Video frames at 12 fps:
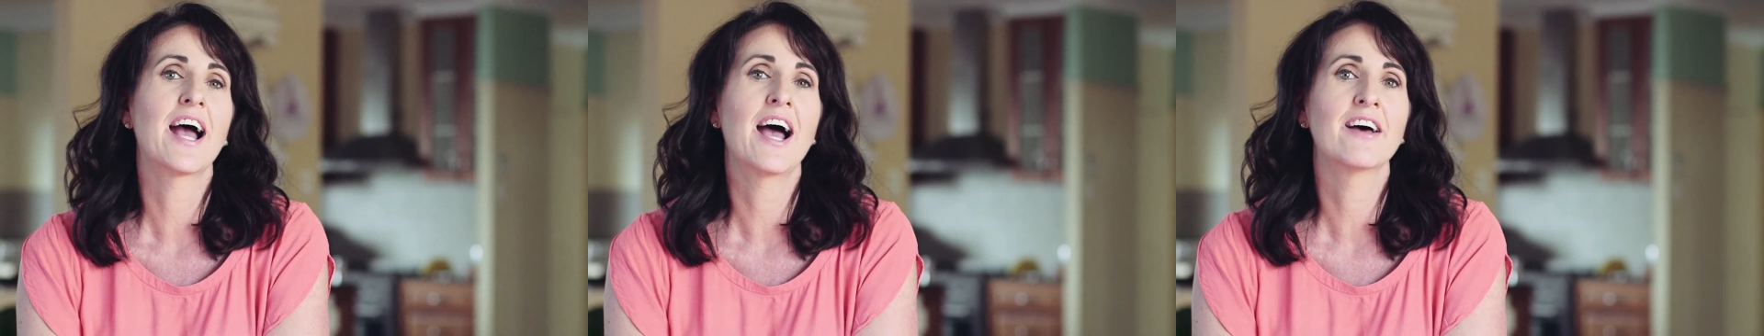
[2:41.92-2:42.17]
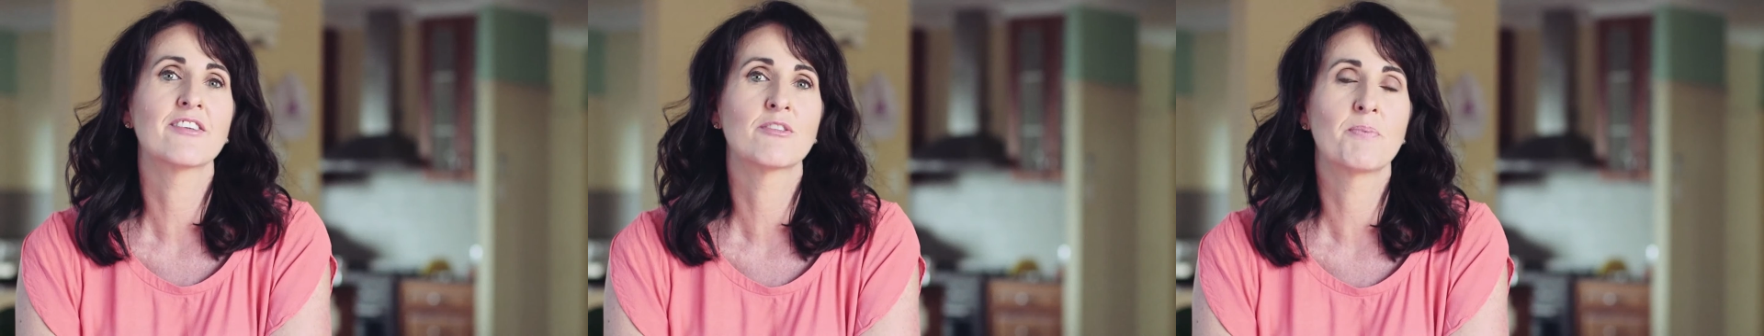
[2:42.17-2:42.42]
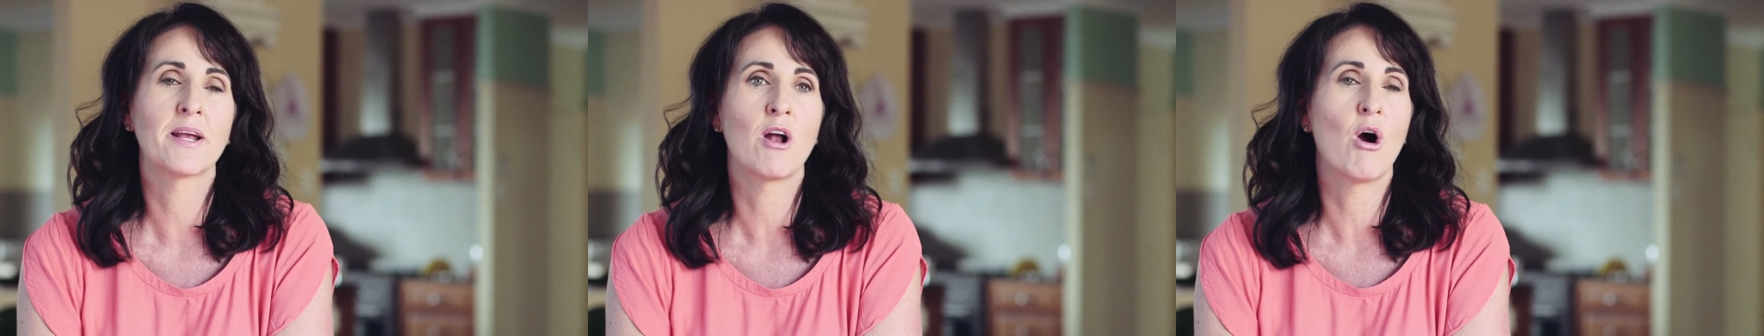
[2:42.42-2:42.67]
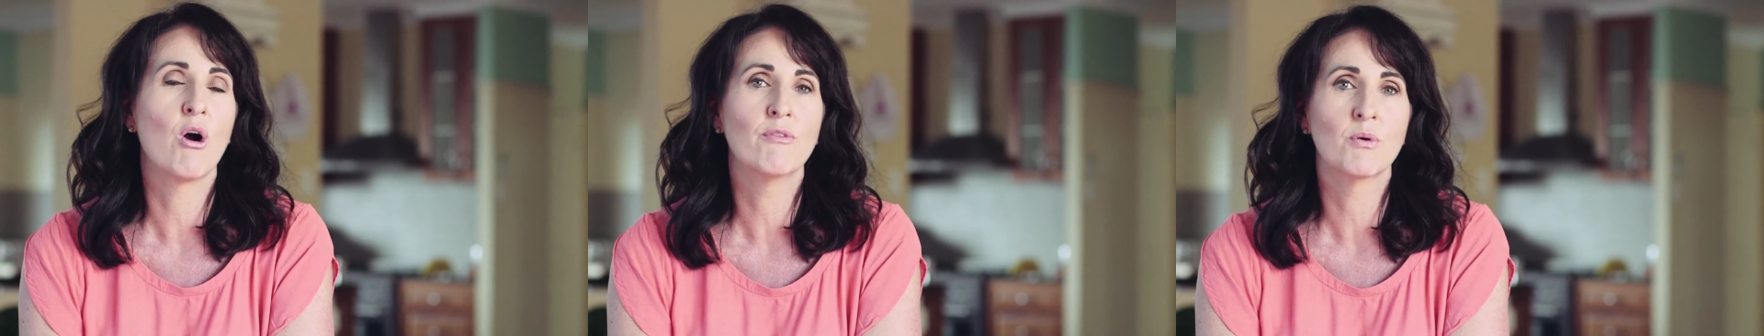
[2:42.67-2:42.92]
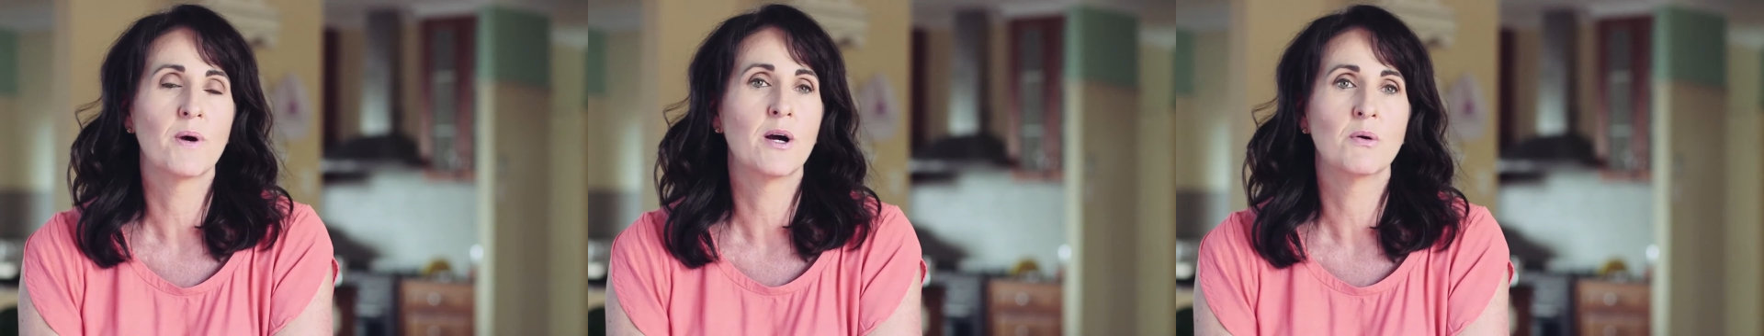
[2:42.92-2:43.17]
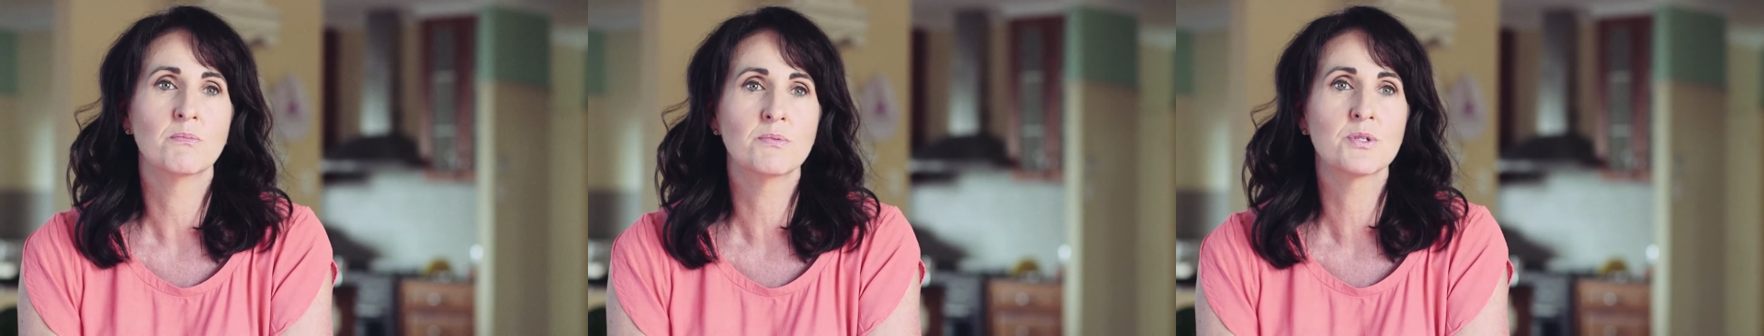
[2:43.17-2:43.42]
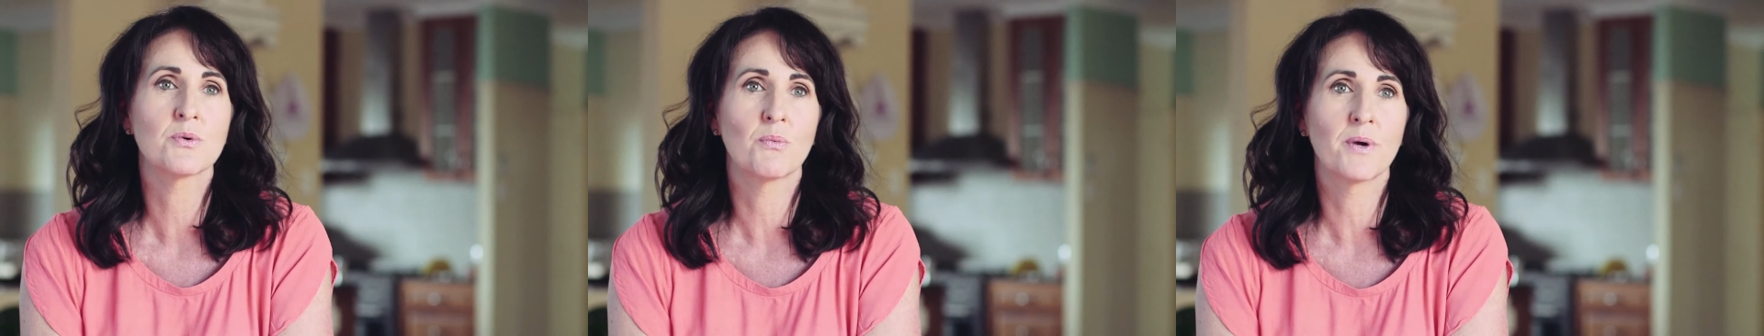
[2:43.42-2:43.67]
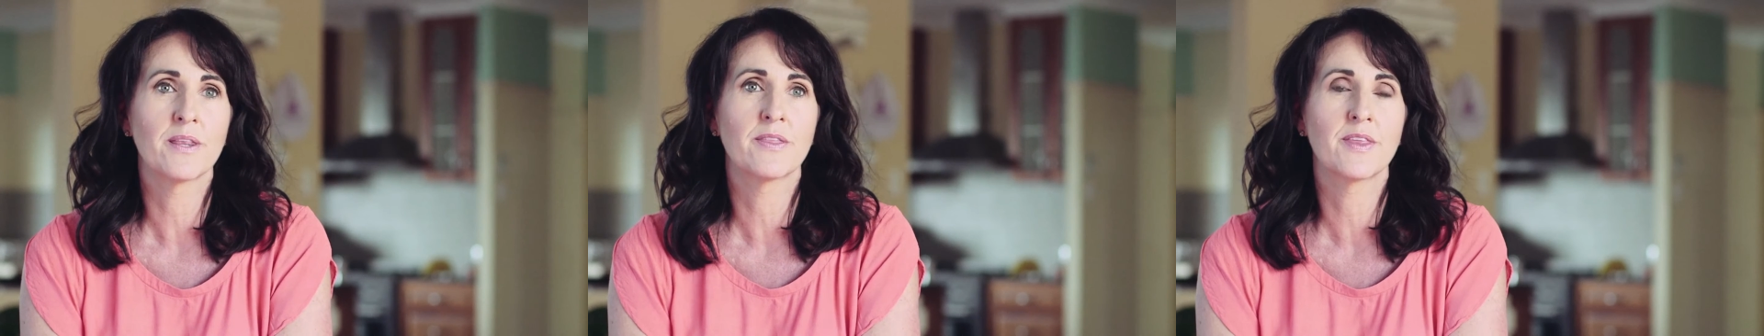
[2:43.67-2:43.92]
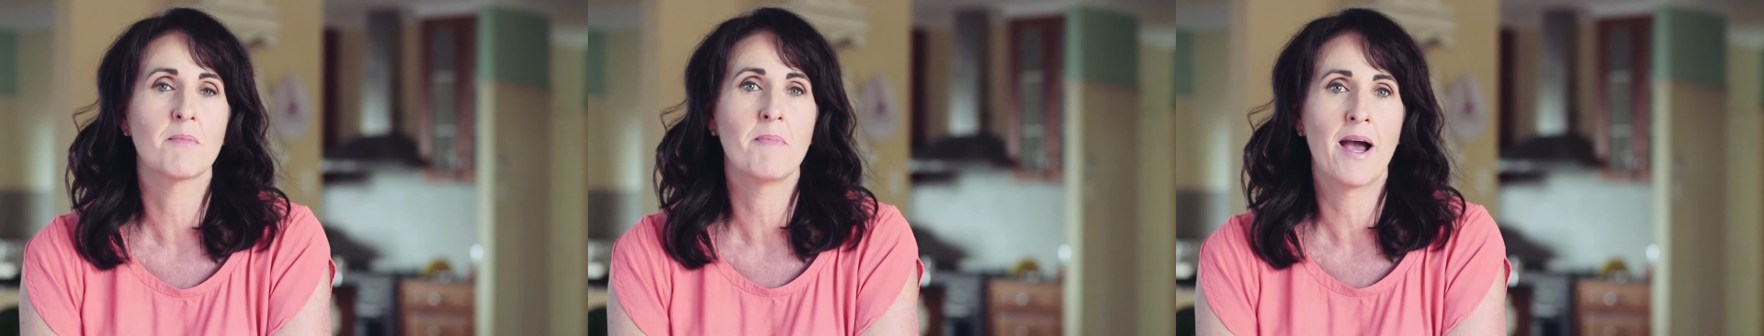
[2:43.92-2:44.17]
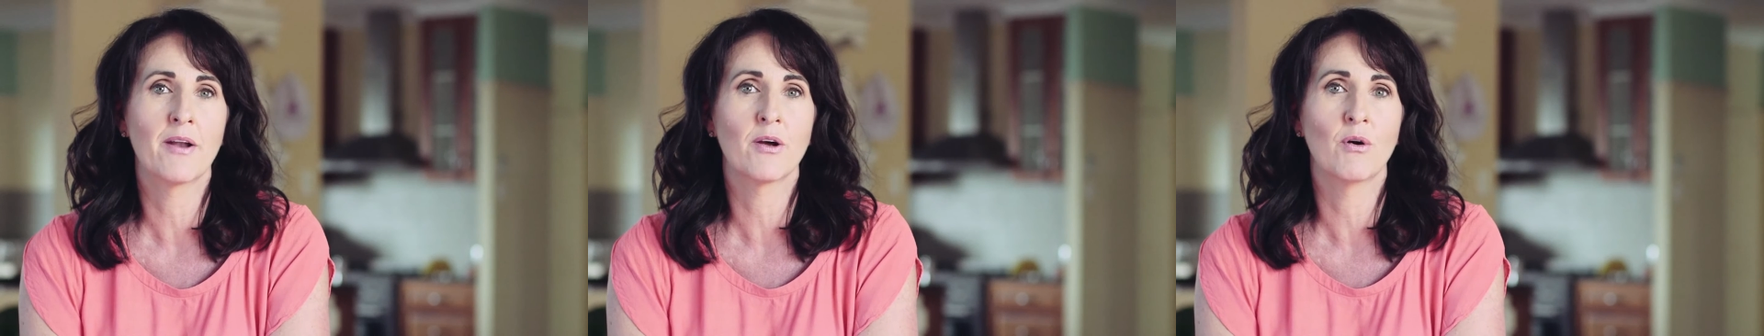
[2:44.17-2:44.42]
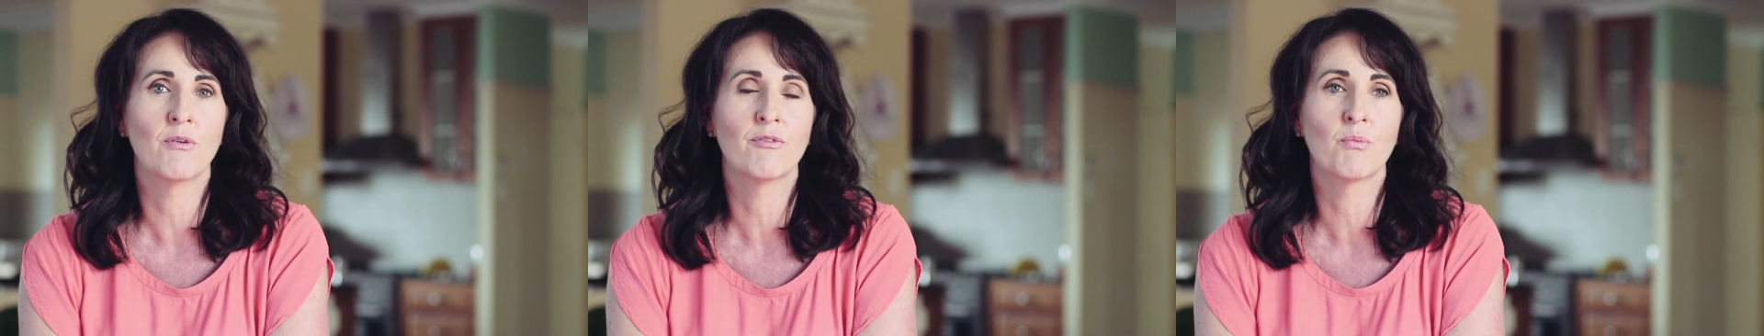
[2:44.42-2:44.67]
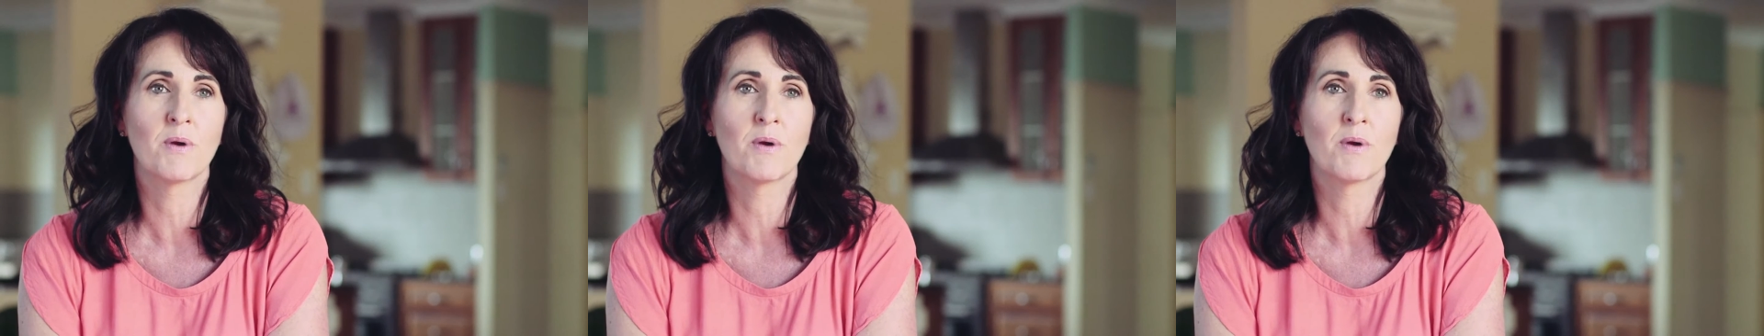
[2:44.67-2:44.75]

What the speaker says: has been overwhelmed with the amount of